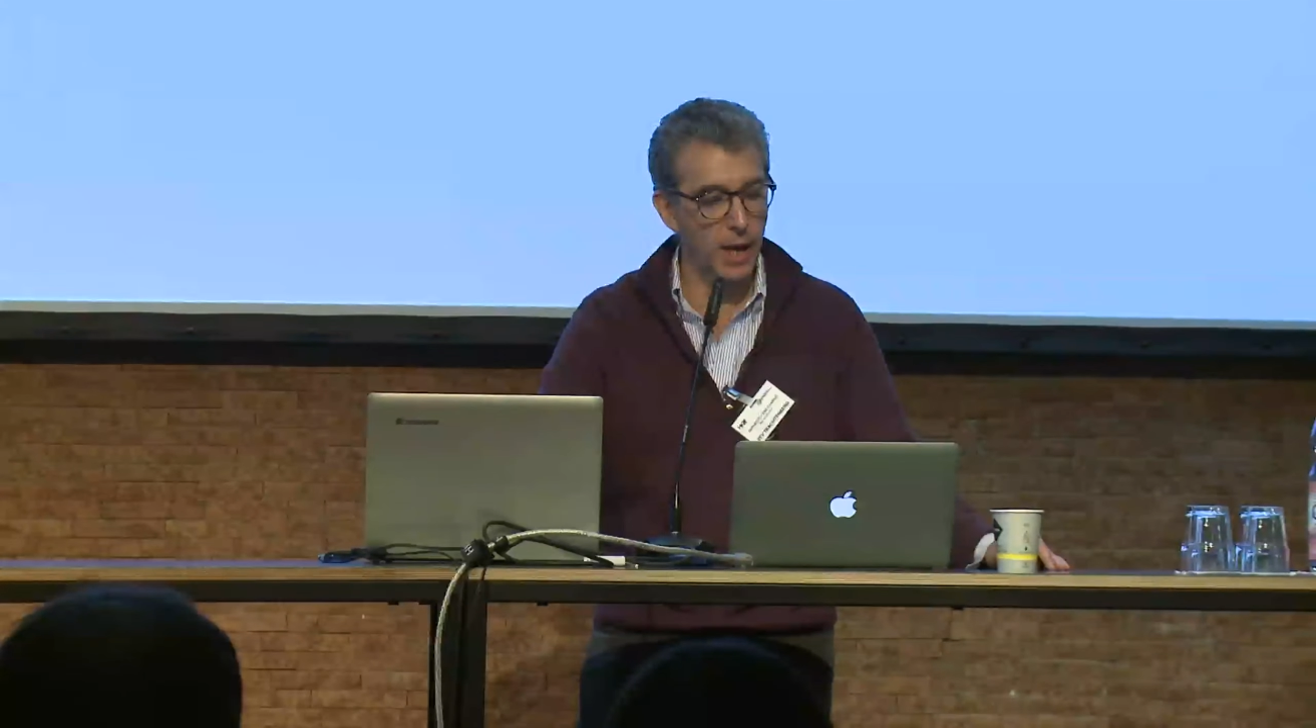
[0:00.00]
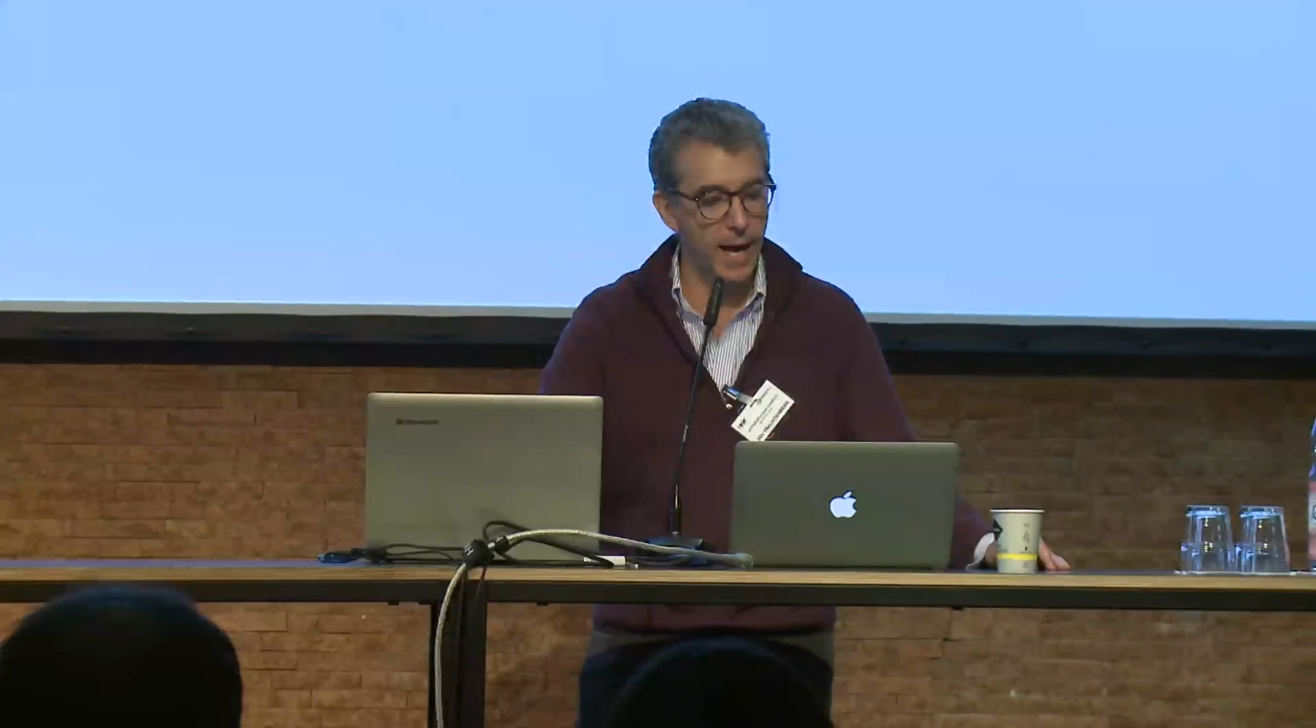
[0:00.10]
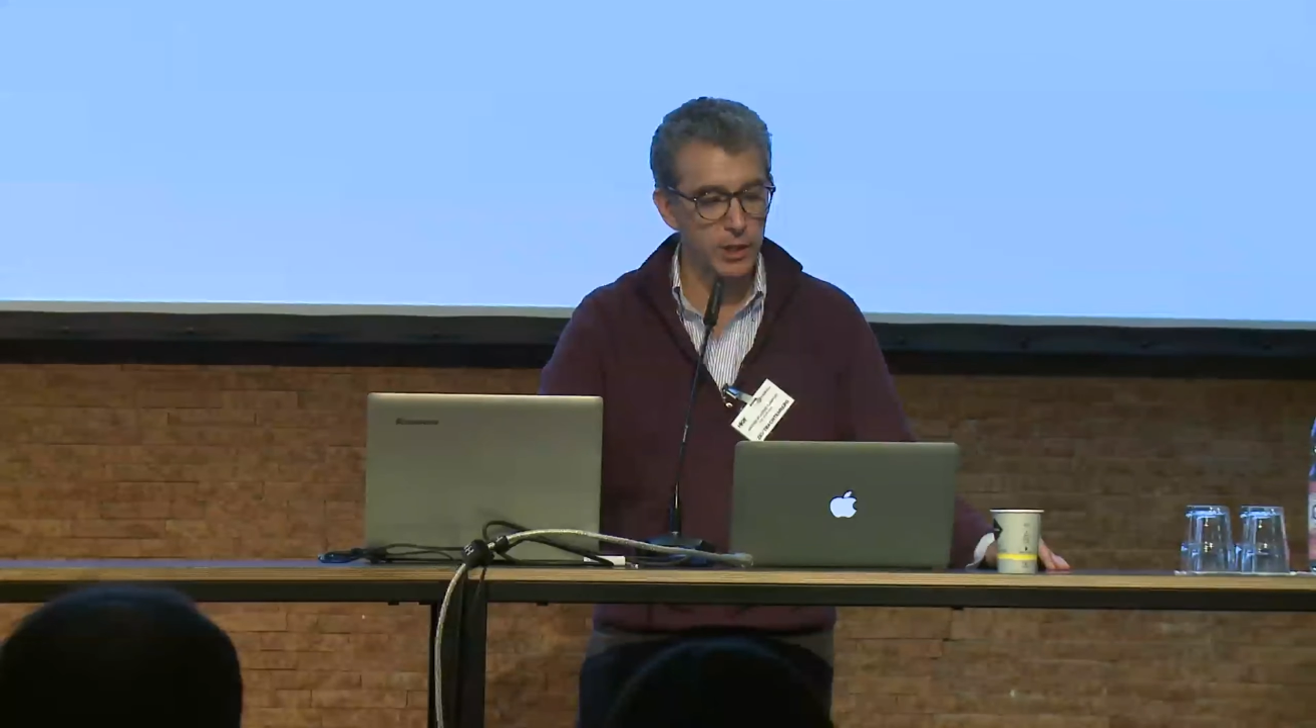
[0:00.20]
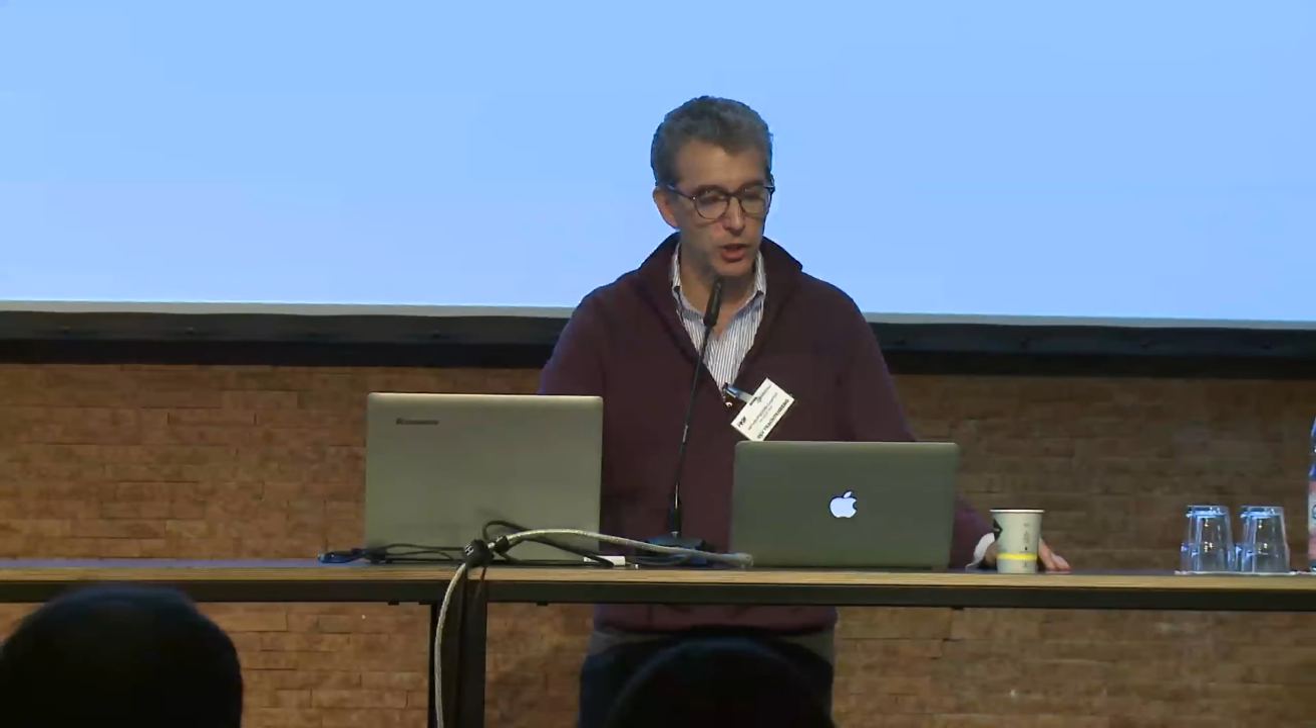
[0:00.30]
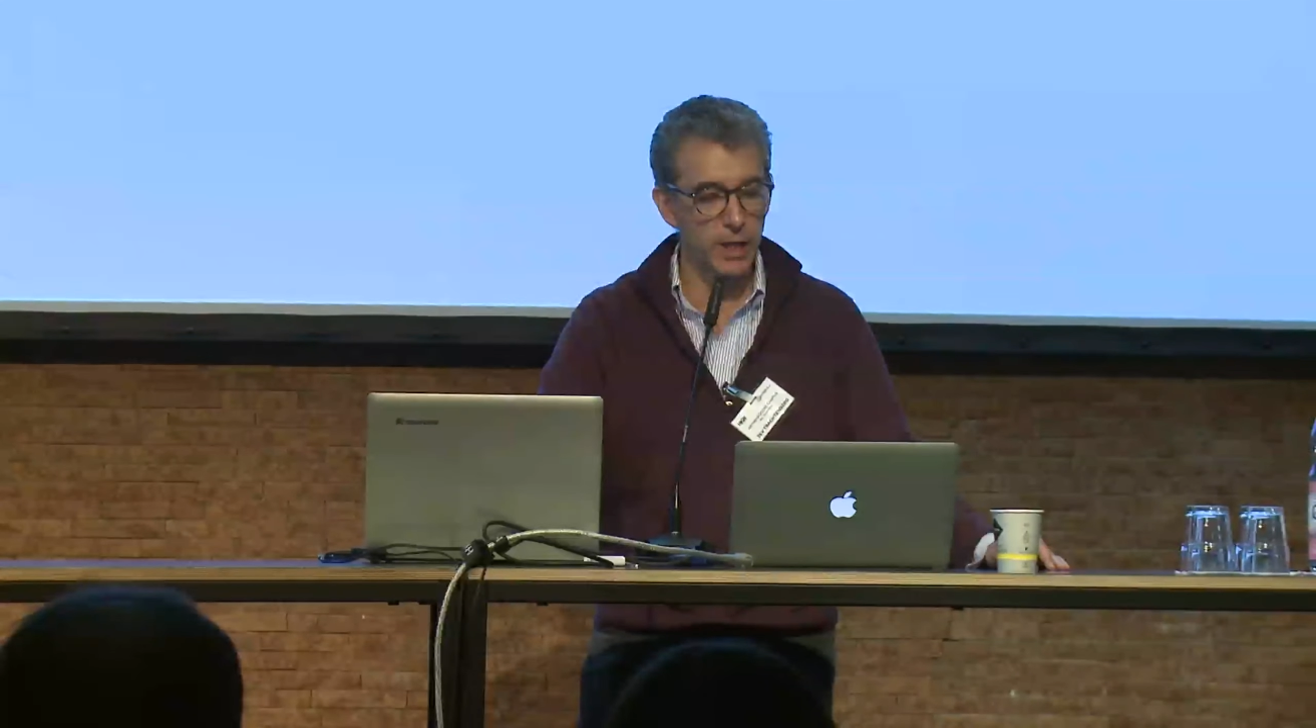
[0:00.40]

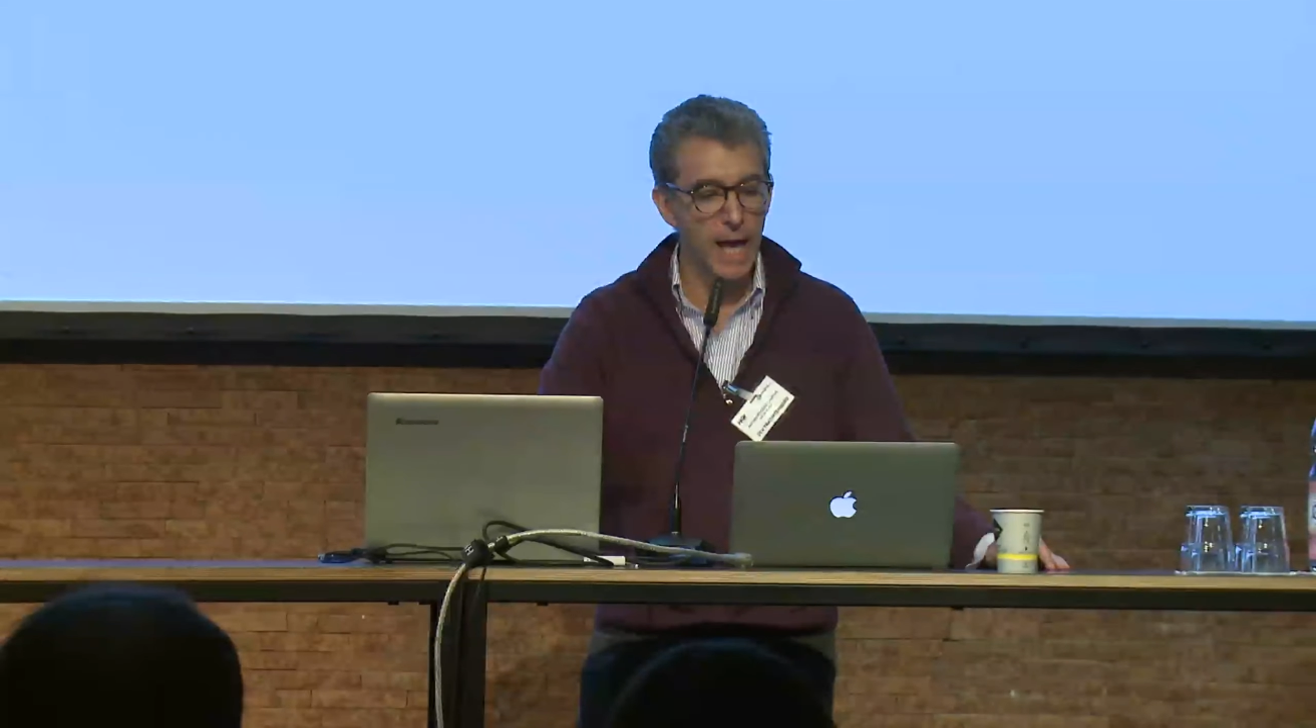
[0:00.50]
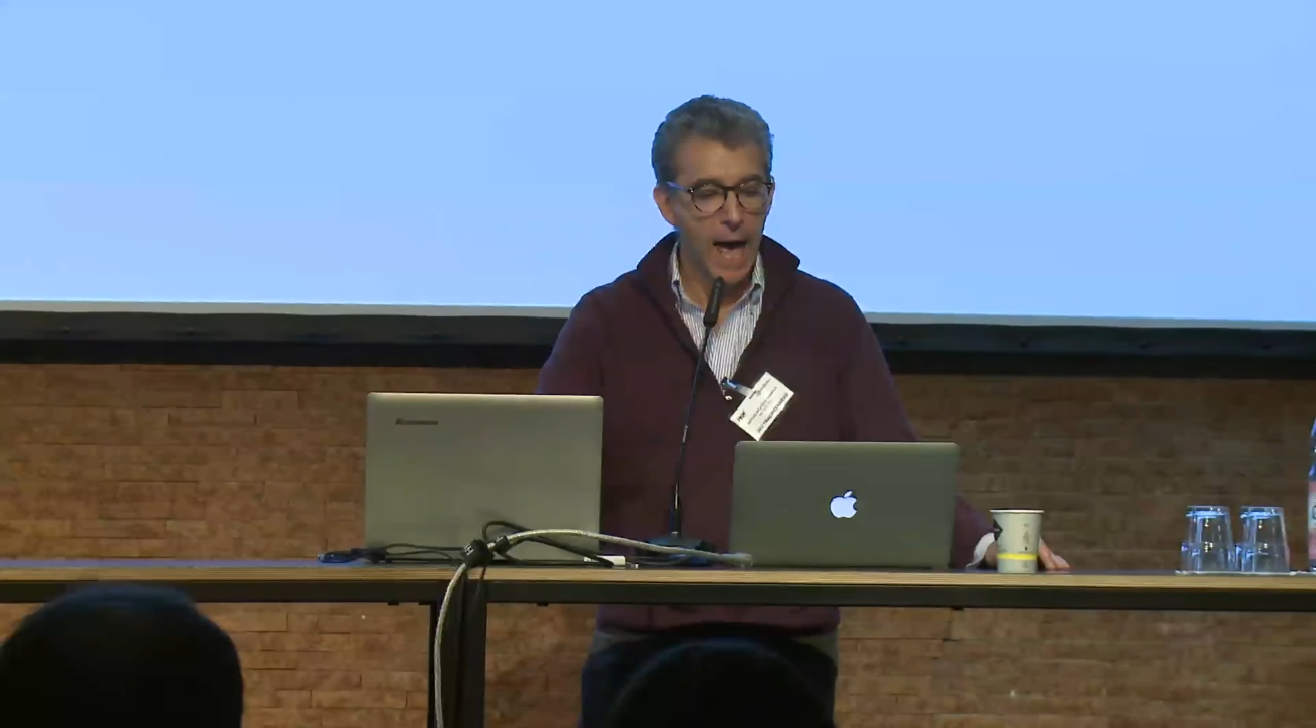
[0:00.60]
action?